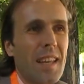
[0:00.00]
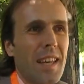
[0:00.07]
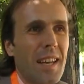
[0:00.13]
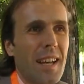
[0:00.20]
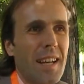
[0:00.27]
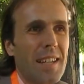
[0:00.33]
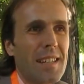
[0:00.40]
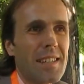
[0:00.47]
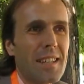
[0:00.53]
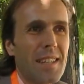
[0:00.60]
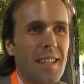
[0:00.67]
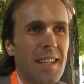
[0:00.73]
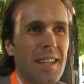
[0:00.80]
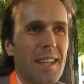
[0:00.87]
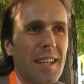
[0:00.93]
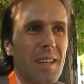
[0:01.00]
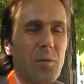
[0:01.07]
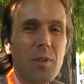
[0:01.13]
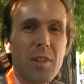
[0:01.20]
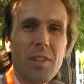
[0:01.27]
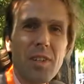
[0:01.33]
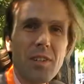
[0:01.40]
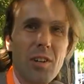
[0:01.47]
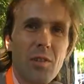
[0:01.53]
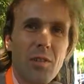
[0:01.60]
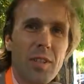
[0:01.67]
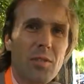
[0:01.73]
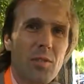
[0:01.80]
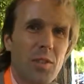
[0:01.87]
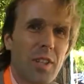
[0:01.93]
And we're not
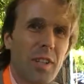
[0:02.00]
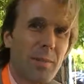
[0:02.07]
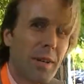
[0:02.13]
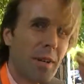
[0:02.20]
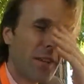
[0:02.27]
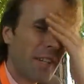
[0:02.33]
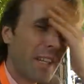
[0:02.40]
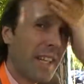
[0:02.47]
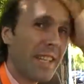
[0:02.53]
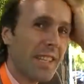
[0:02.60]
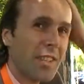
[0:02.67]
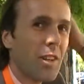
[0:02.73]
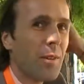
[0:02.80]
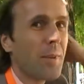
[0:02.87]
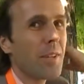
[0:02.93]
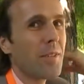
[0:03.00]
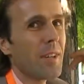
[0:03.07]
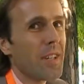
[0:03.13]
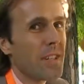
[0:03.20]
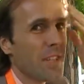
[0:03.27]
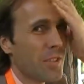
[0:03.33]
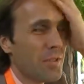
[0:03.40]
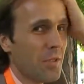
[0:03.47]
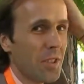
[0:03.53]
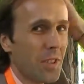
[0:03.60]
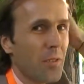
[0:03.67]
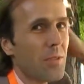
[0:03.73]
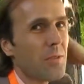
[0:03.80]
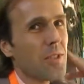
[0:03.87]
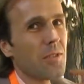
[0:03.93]
only talking about economic crisis, we're
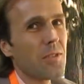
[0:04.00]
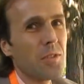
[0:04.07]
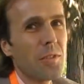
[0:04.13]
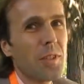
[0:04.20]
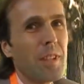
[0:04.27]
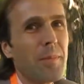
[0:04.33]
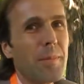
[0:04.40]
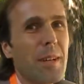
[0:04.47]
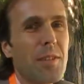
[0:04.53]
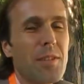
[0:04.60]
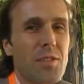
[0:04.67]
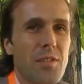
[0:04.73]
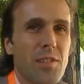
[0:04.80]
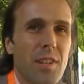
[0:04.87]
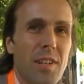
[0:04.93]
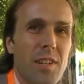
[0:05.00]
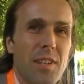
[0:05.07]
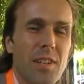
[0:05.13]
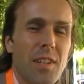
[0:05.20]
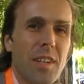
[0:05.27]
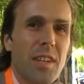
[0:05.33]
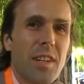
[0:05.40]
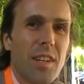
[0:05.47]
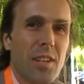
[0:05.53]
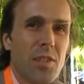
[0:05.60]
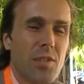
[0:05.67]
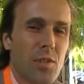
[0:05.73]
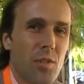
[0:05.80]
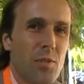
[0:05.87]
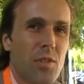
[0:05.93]
also talking about a, a
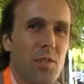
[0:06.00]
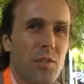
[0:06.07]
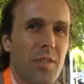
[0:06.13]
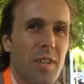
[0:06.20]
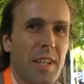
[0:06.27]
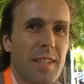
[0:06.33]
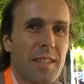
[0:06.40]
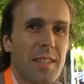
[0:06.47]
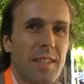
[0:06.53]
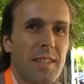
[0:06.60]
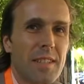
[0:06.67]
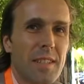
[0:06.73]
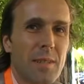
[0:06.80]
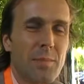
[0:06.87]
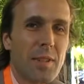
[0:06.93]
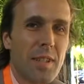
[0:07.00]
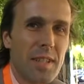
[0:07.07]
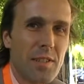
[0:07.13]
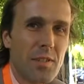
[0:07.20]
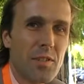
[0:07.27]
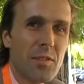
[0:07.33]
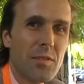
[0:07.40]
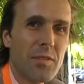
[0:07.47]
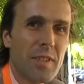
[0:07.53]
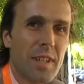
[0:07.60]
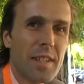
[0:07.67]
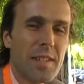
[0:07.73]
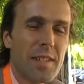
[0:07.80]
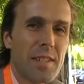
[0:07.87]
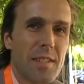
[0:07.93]
social crisis, a political
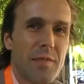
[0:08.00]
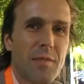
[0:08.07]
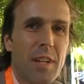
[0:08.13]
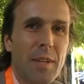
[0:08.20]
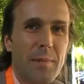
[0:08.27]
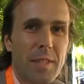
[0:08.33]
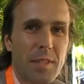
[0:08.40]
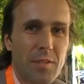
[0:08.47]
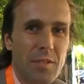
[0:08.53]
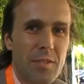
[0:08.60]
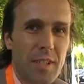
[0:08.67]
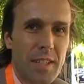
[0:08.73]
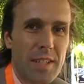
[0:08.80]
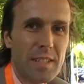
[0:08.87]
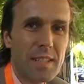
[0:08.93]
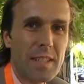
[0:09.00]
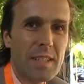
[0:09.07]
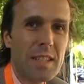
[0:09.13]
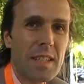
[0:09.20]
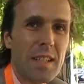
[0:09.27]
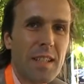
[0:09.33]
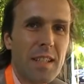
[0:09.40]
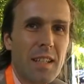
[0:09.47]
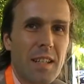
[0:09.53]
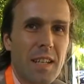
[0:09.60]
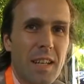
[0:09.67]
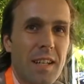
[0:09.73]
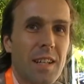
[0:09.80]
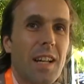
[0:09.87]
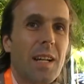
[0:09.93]
crisis, environmental crisis, a
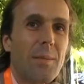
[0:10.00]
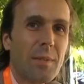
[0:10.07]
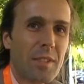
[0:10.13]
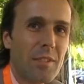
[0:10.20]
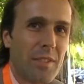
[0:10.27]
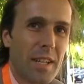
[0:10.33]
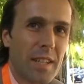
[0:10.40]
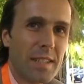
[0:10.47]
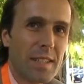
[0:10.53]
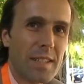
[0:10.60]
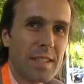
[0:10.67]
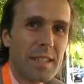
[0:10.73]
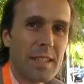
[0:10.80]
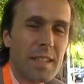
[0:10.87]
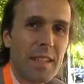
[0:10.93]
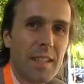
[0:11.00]
climate crisis.